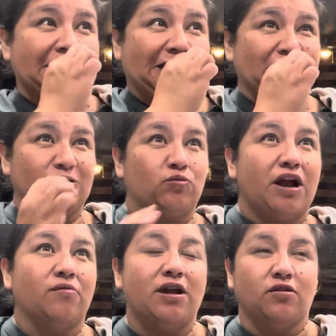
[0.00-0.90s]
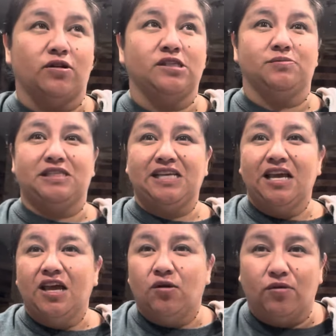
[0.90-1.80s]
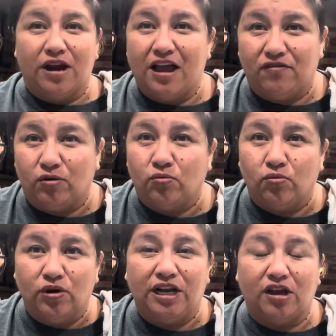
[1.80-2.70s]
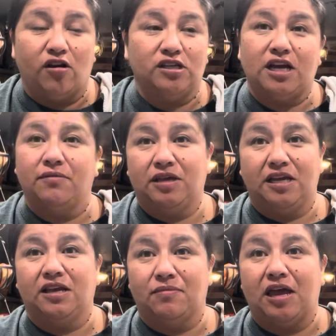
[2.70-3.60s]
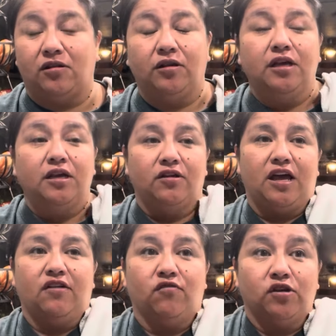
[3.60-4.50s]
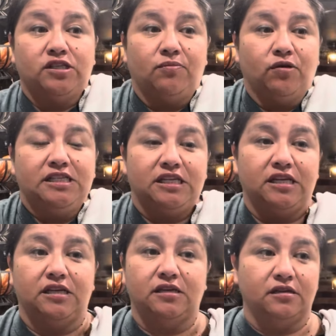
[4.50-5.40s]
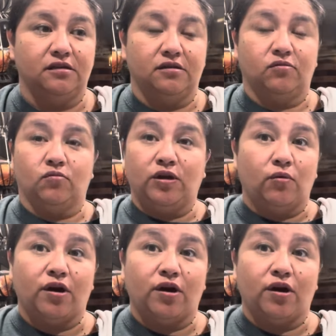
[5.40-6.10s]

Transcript: it was right around Christmas, and we're having a really hard time getting mail. Like, for some reason, we were